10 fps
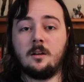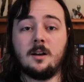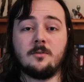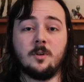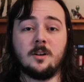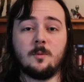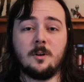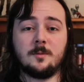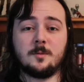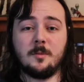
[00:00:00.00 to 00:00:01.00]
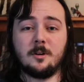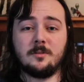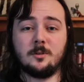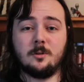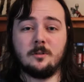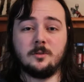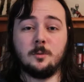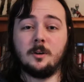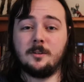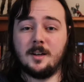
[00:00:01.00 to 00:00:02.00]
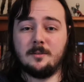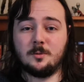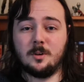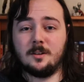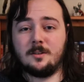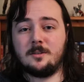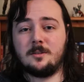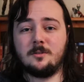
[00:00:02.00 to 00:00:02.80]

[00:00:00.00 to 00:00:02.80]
Hi everyone, and welcome to my review of You Only Live Twice,